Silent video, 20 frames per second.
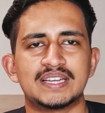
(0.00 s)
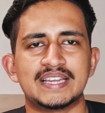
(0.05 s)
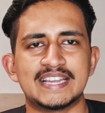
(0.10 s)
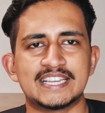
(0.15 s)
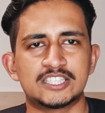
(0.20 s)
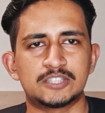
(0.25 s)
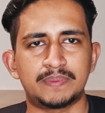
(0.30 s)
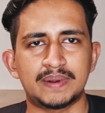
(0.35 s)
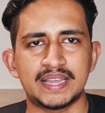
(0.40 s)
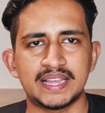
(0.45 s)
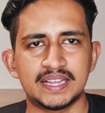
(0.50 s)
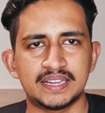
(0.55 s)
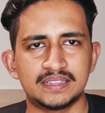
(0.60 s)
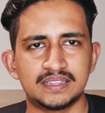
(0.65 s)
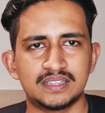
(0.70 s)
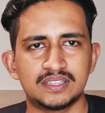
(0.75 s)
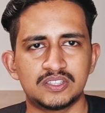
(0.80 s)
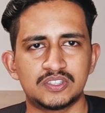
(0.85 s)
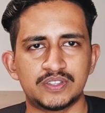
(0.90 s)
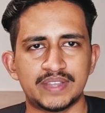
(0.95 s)
explain
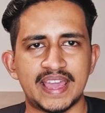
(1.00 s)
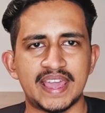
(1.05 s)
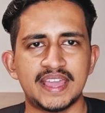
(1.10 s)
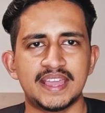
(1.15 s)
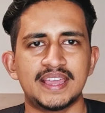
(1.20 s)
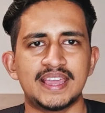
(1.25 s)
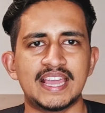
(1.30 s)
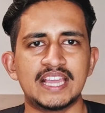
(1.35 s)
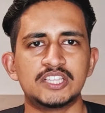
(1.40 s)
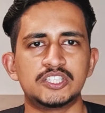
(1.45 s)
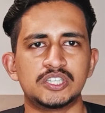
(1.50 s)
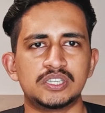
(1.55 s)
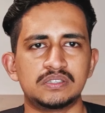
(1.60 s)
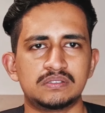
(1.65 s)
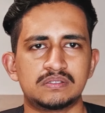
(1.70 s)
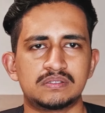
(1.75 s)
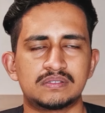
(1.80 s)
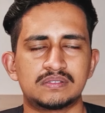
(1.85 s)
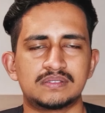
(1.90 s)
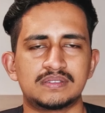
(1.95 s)
these AI
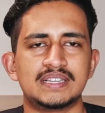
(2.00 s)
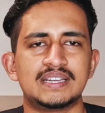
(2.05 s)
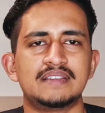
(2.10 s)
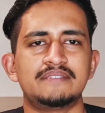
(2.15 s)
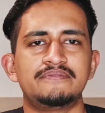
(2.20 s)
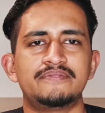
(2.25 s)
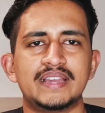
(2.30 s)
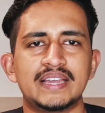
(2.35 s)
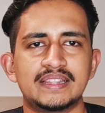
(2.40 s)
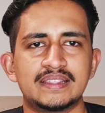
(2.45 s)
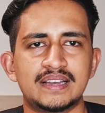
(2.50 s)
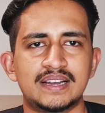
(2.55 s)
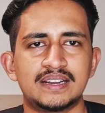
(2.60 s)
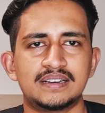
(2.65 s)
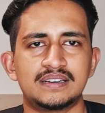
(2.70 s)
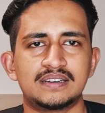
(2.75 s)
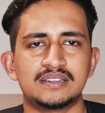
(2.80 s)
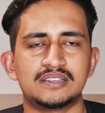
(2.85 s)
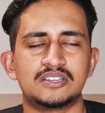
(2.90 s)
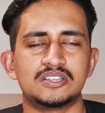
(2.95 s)
agents in a way
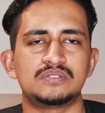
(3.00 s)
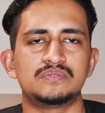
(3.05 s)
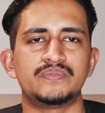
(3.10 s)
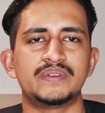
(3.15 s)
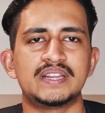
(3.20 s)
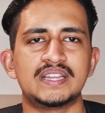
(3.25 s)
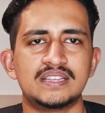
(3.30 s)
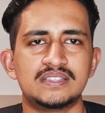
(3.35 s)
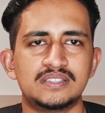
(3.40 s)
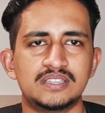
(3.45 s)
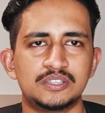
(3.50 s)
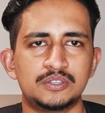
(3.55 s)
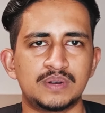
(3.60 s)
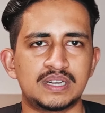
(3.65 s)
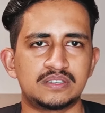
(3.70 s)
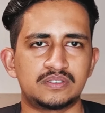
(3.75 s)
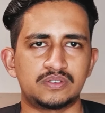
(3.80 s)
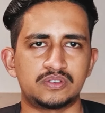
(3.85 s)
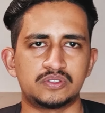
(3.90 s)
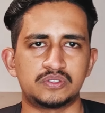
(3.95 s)
that it is very easy to
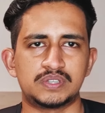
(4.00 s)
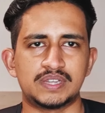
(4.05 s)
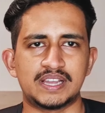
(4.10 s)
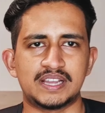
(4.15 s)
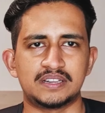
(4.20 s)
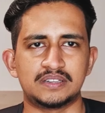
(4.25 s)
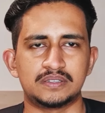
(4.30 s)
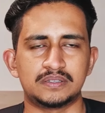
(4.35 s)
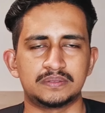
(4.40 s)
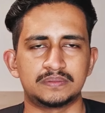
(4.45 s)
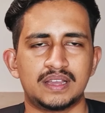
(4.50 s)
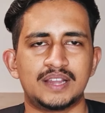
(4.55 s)
understand.